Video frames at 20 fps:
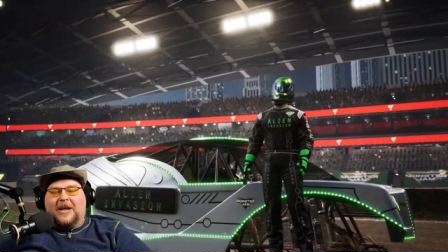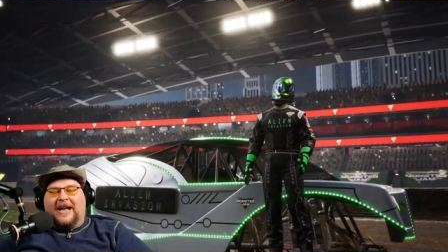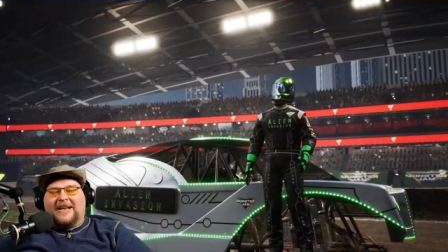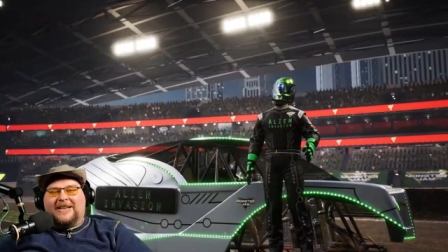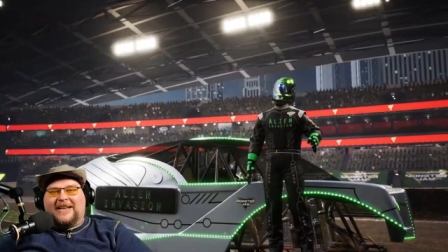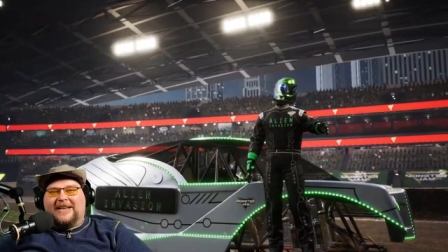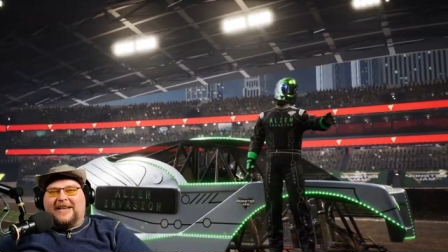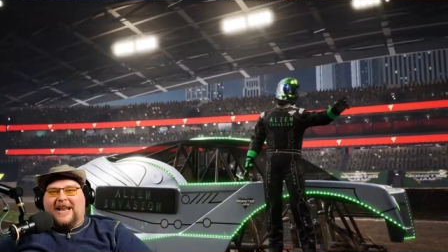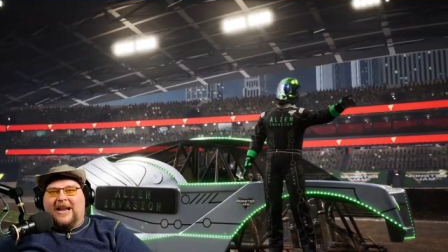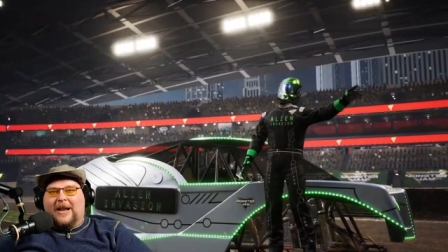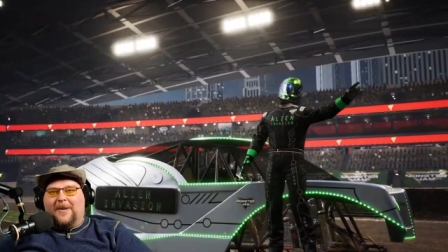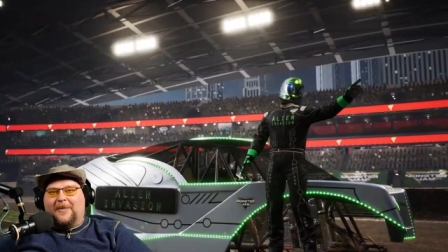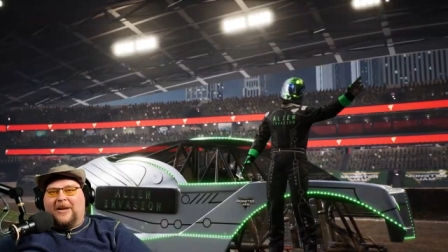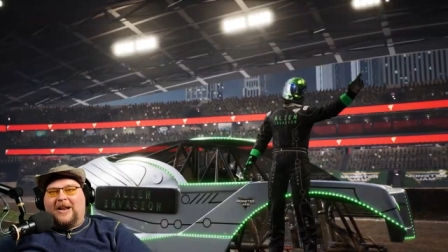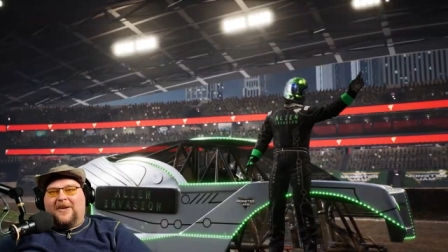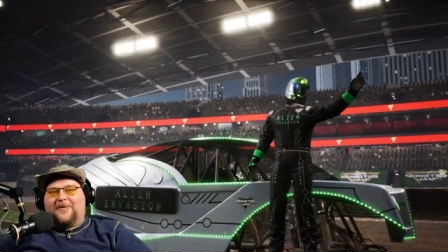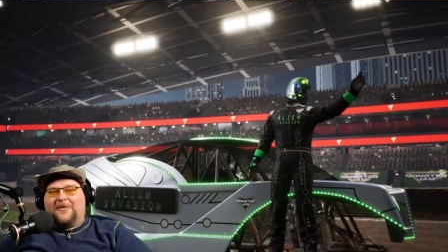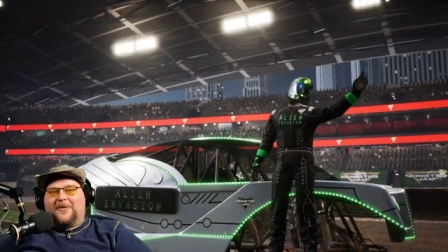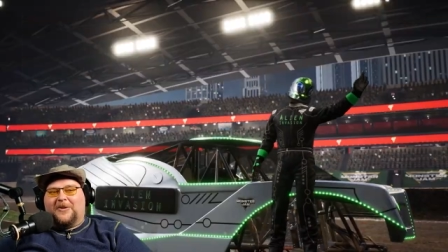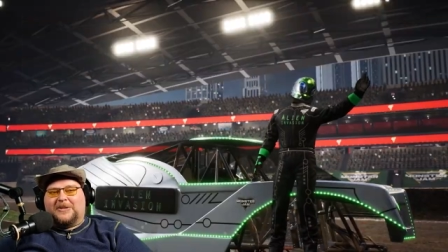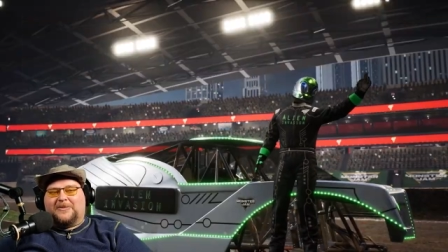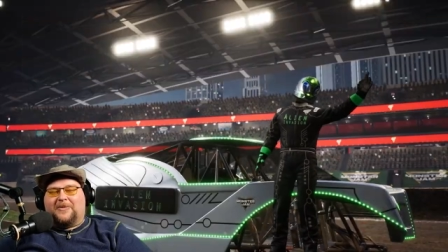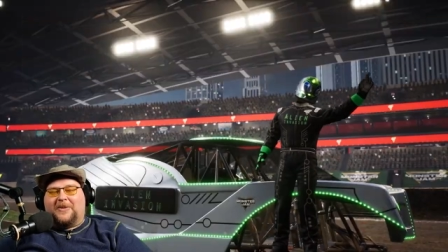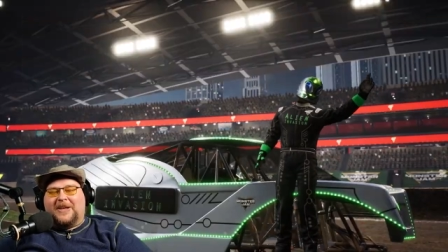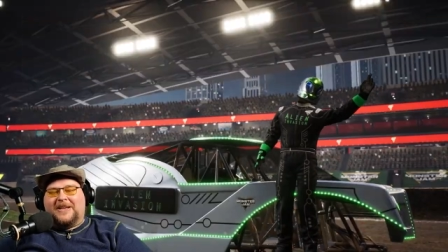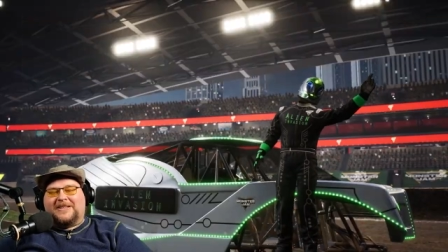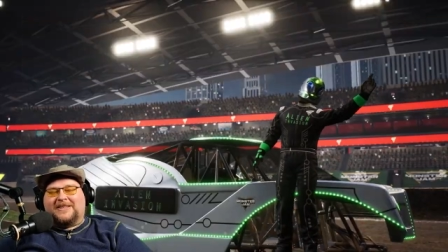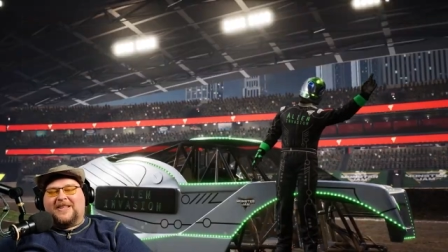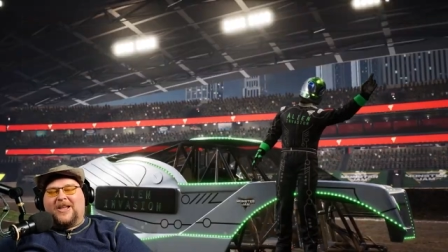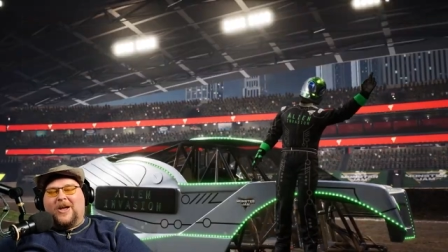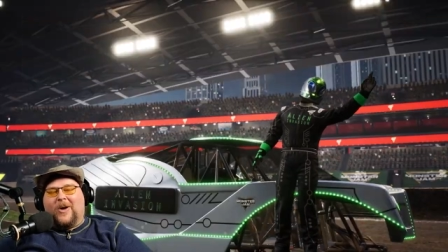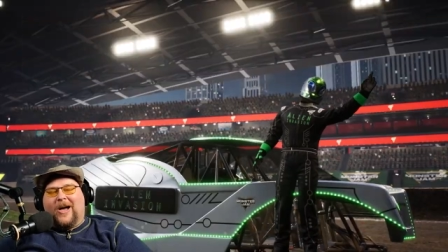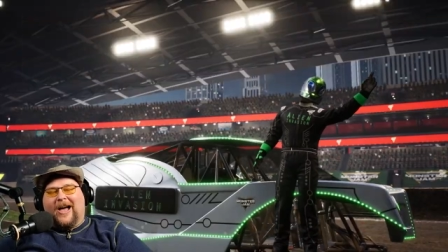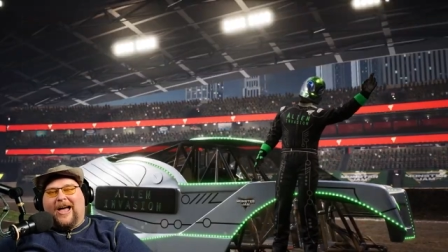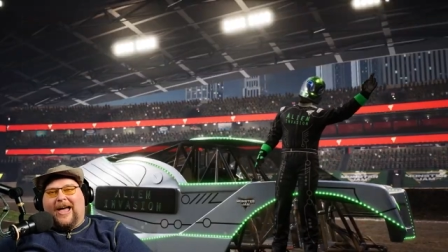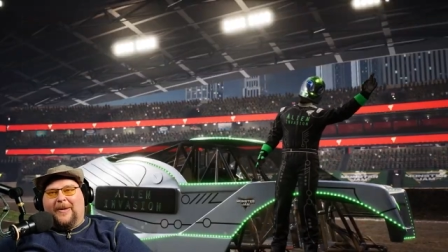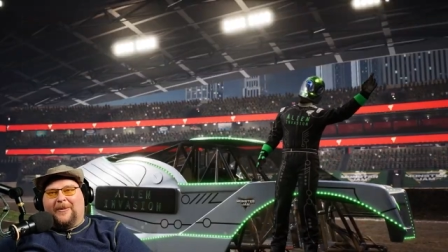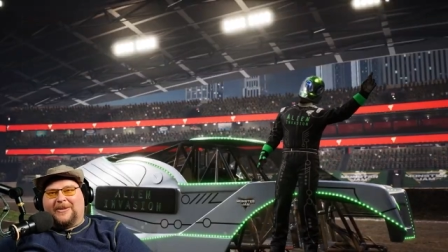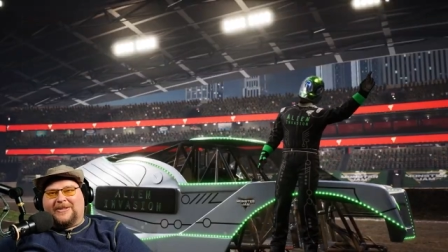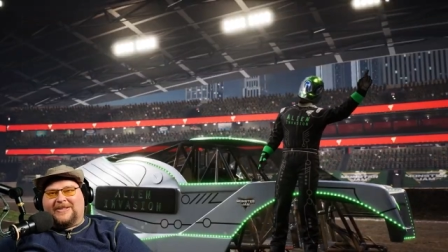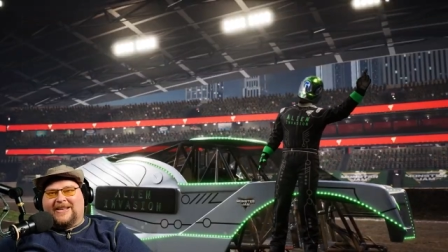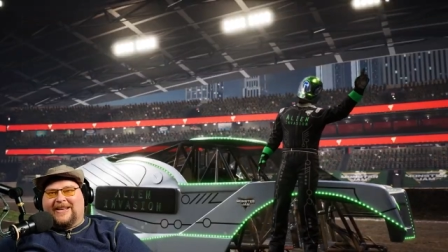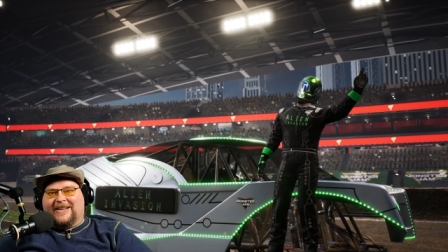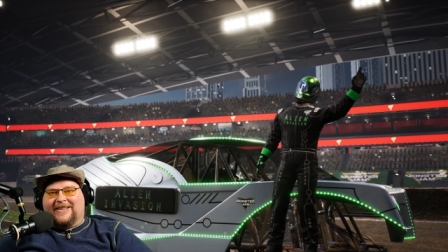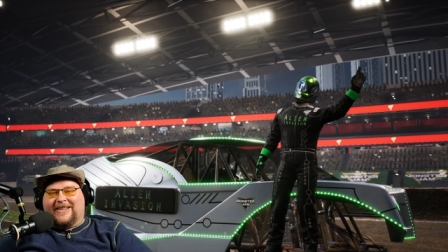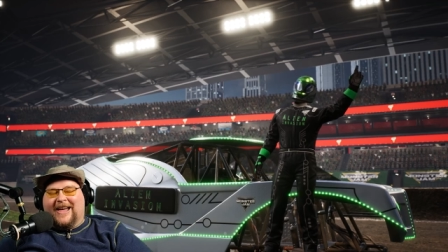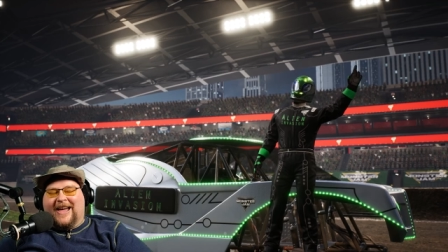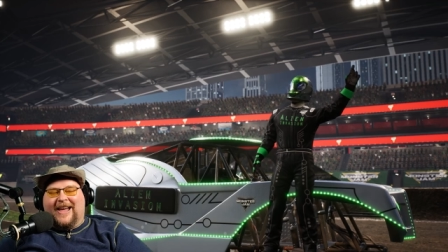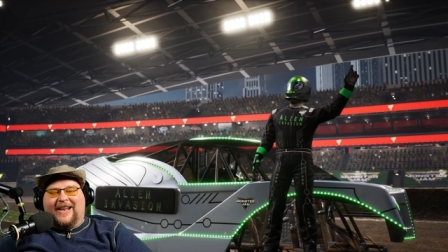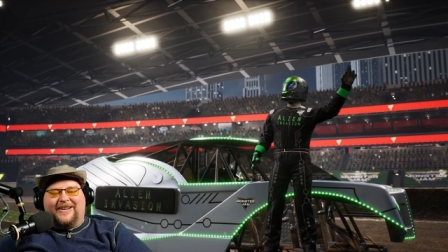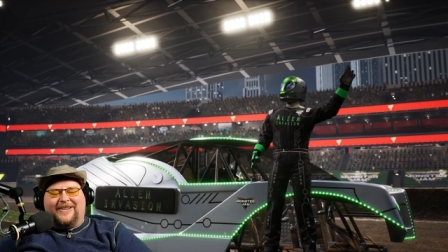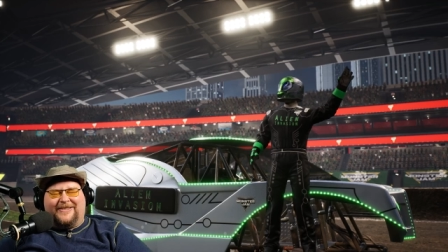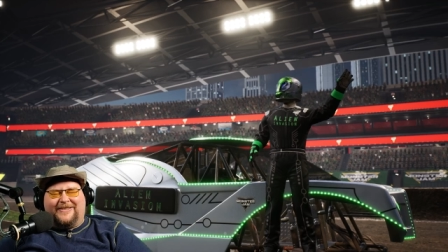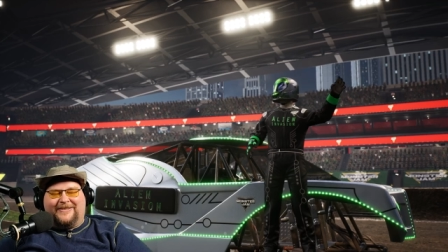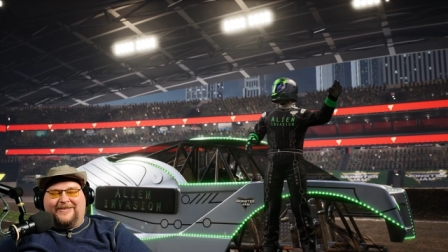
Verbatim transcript: I did end up getting first place, though. I will take that.